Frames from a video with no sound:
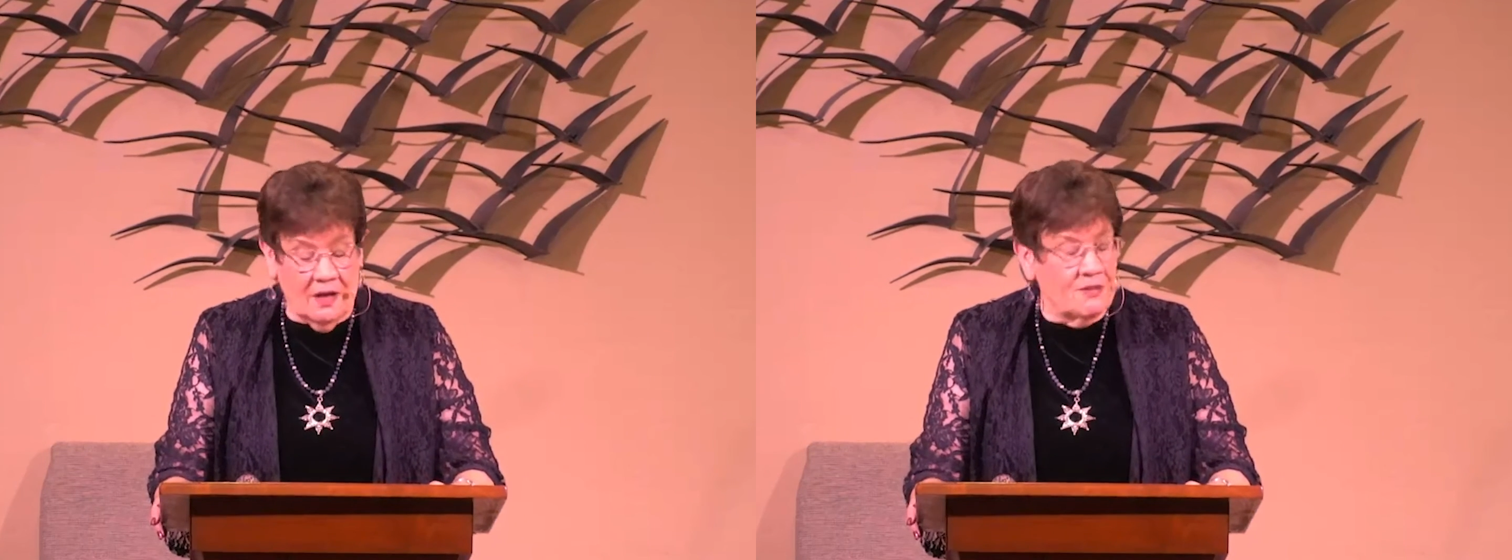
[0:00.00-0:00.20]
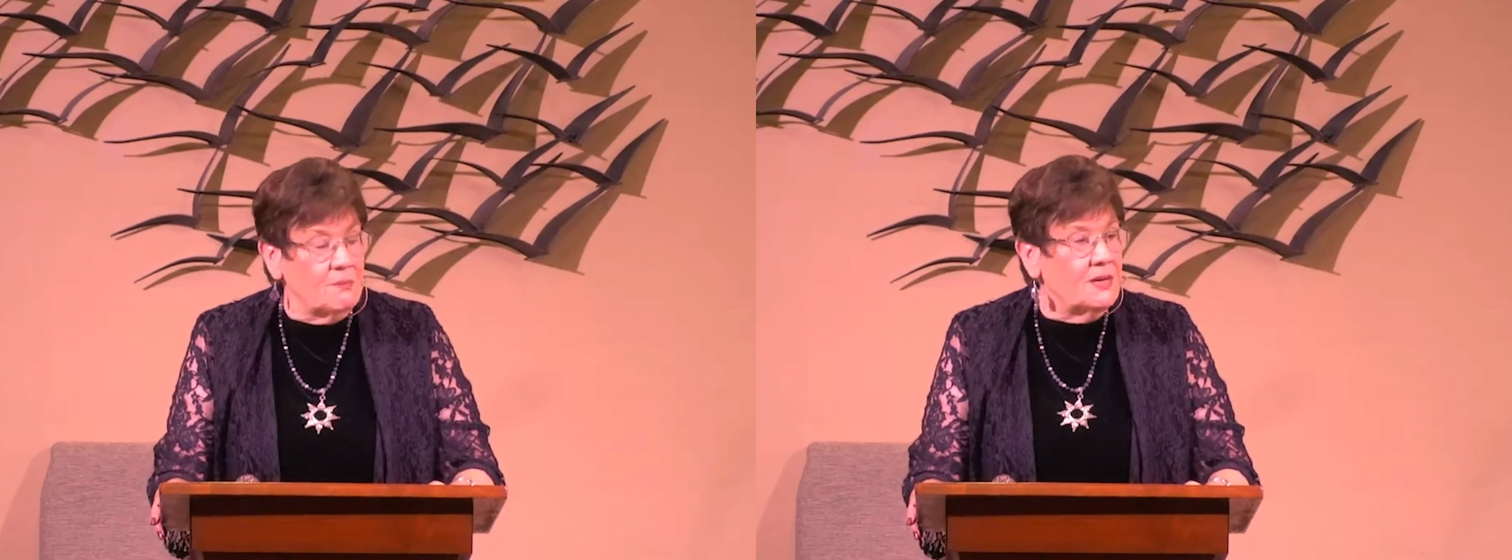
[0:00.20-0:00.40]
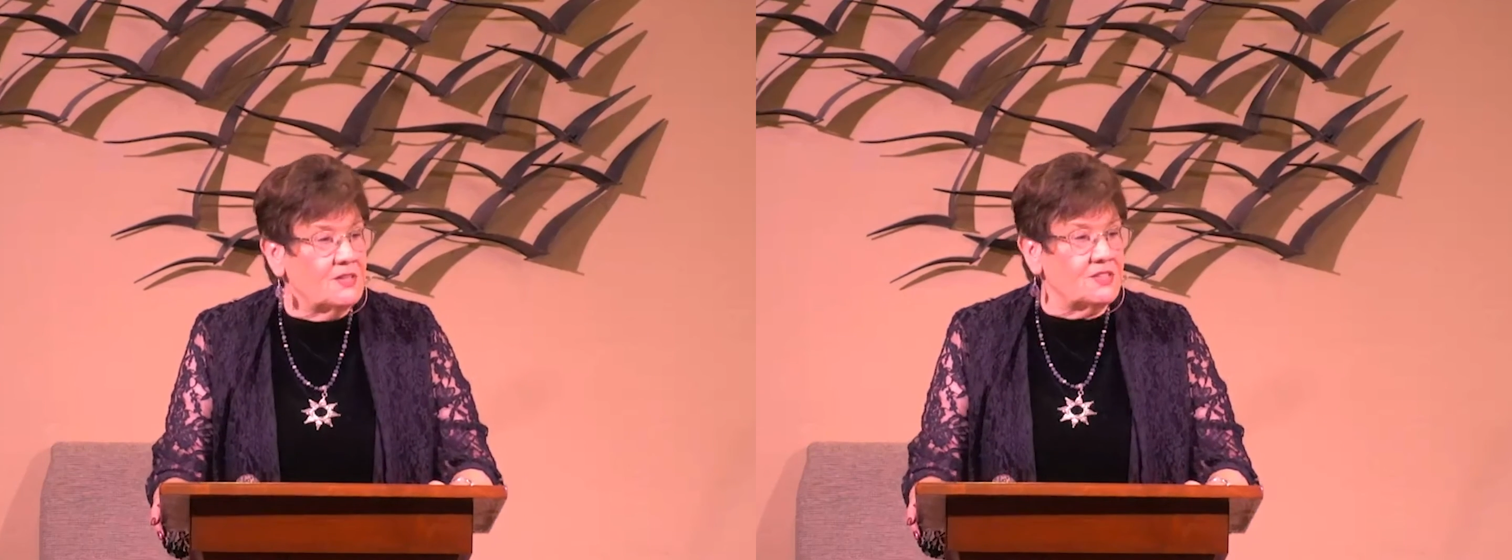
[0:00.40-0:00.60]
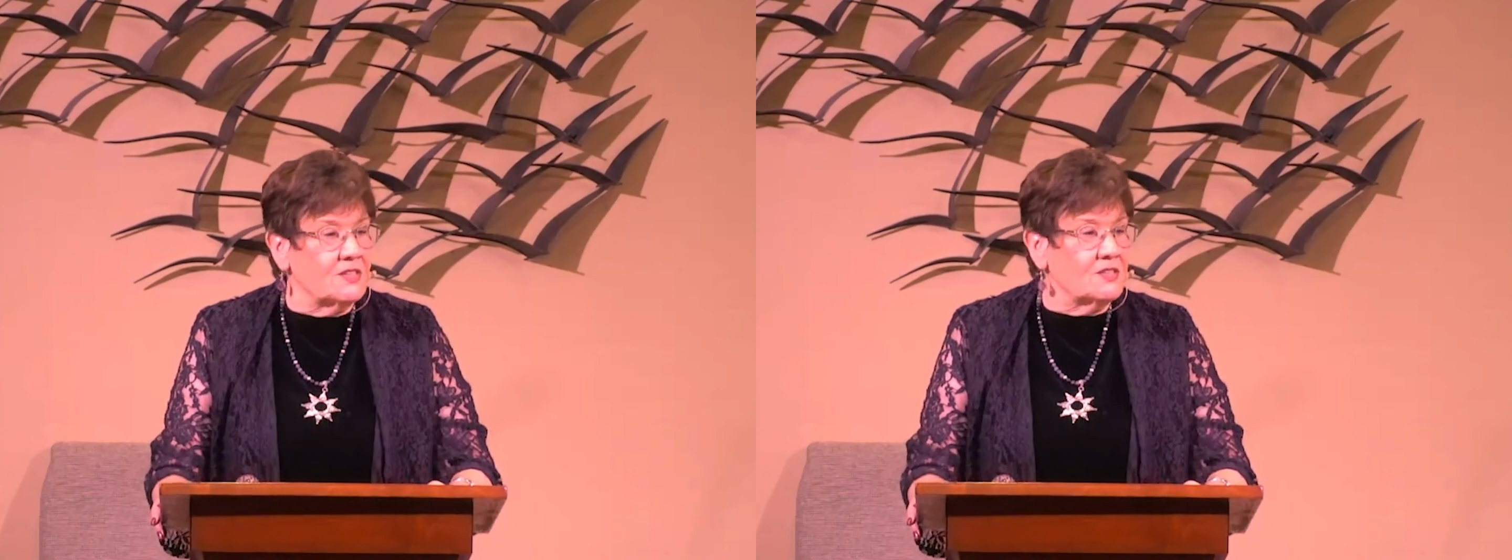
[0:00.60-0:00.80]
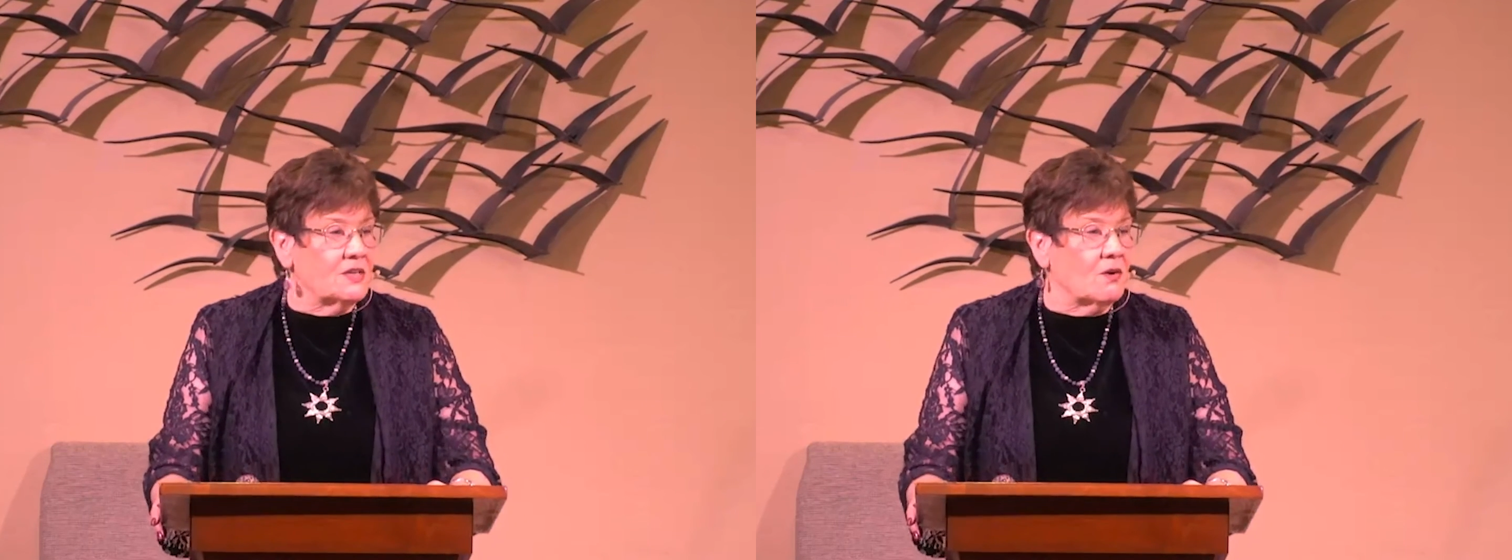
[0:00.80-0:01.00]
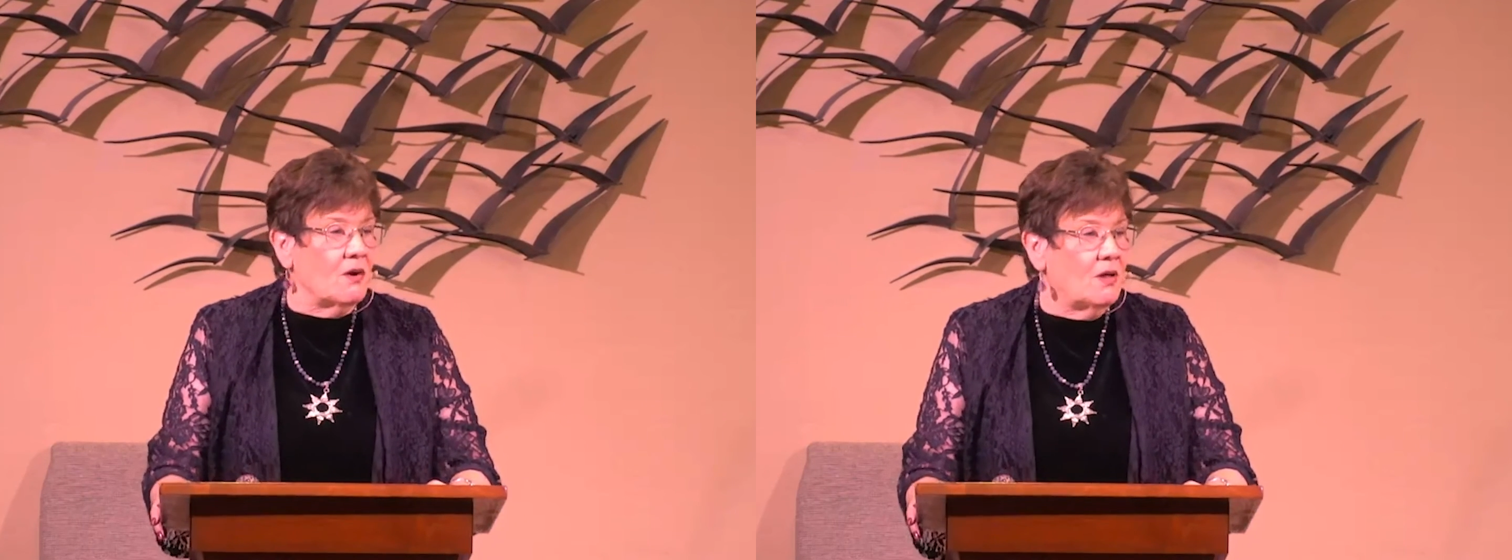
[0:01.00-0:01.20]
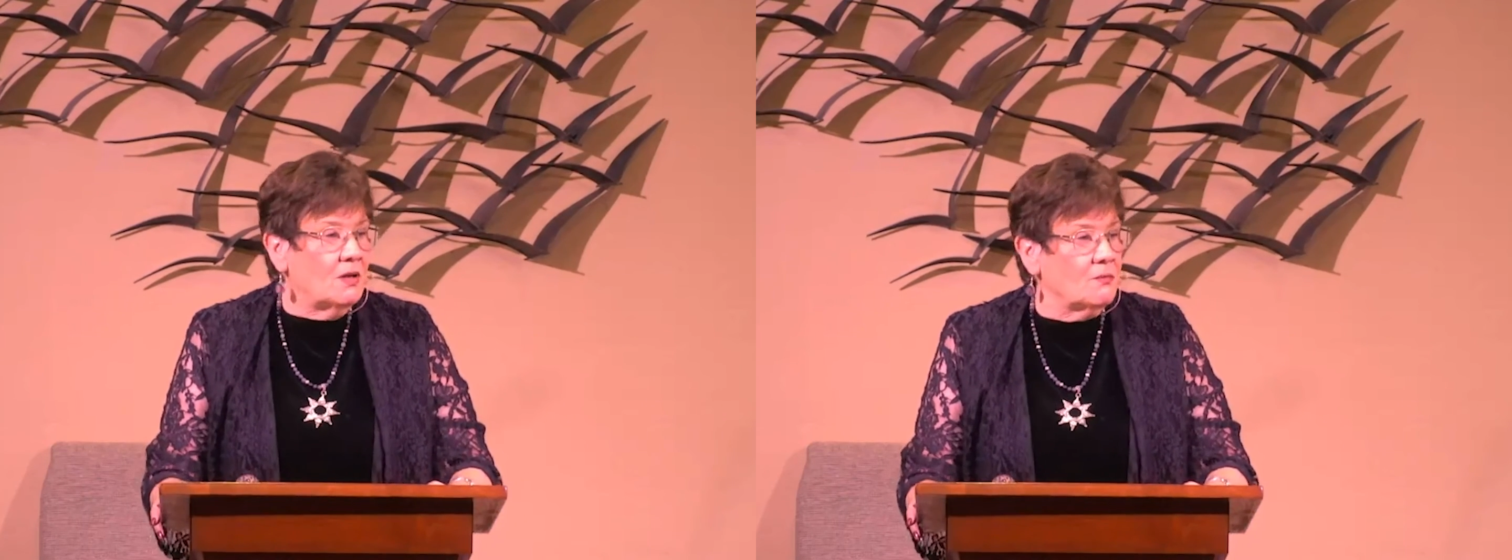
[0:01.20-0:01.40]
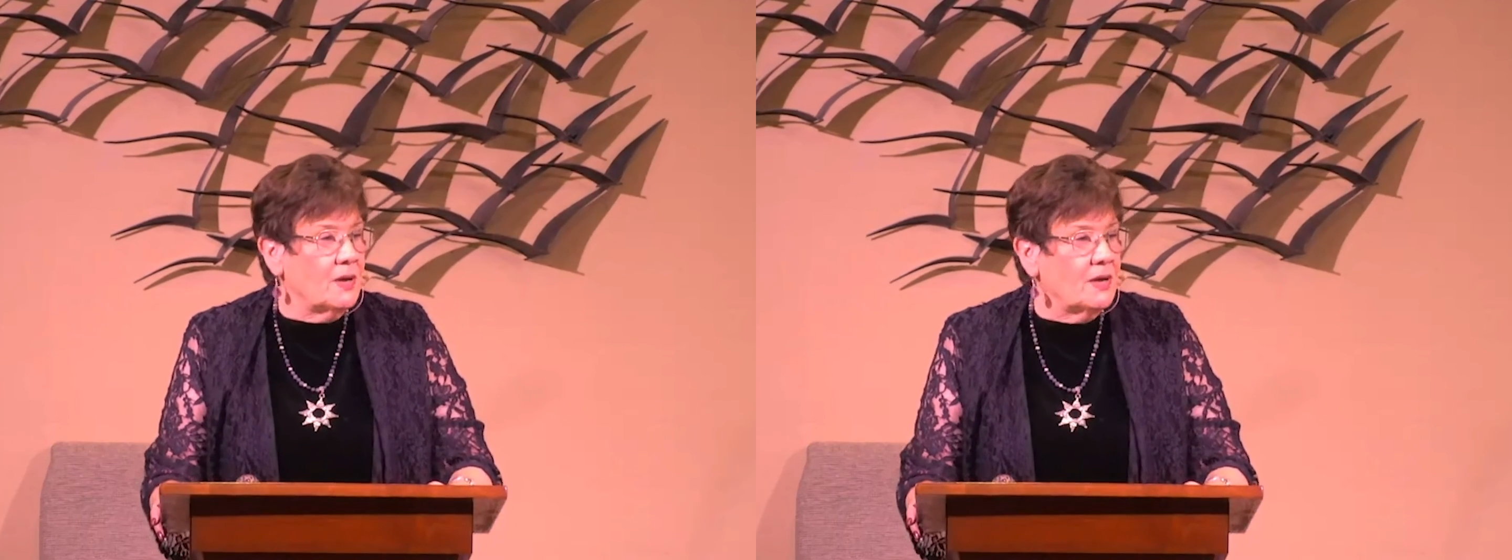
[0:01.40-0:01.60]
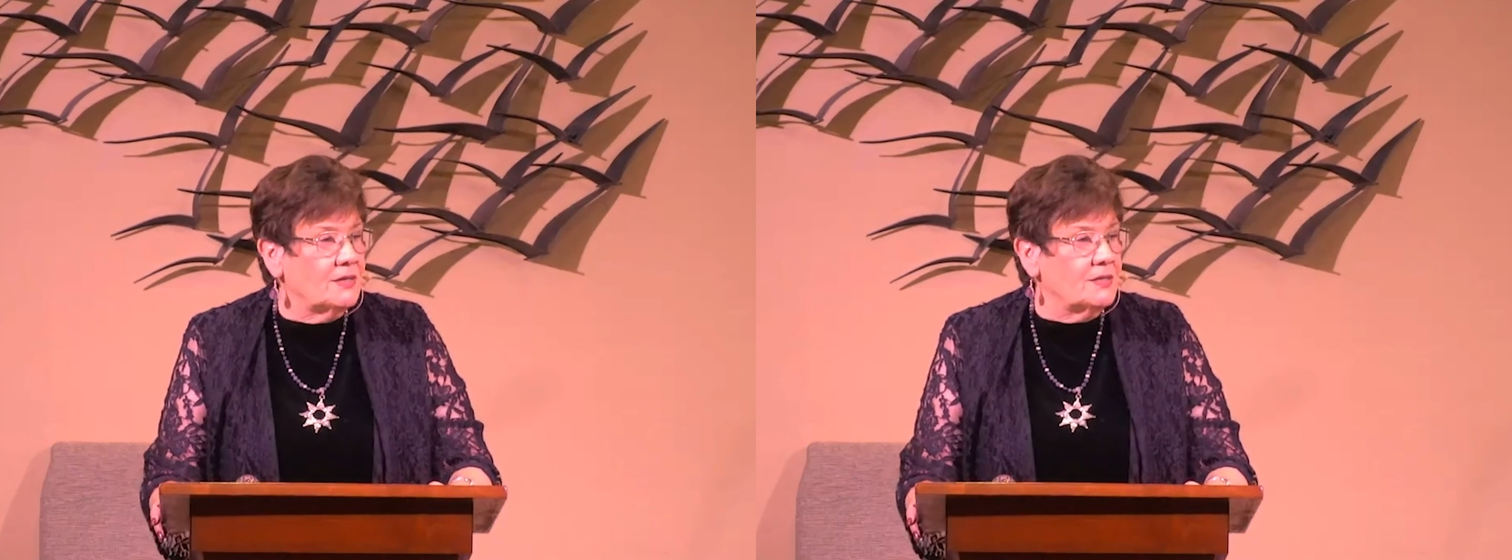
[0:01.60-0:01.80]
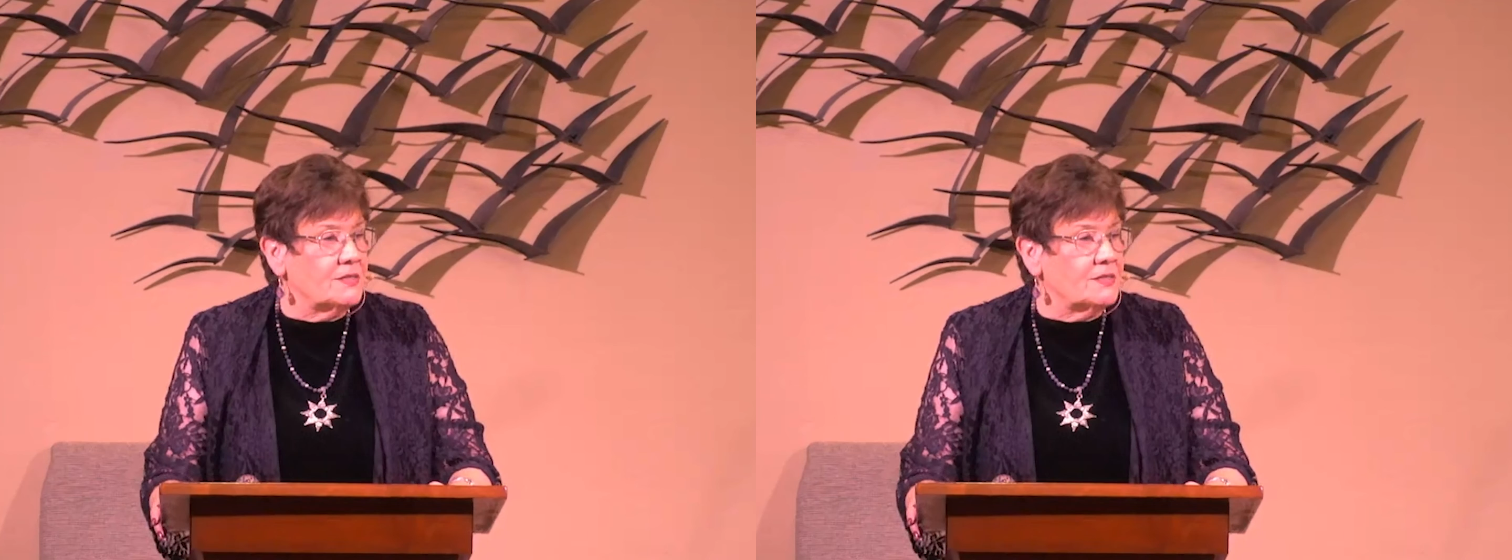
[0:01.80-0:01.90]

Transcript: of the blessings that are all around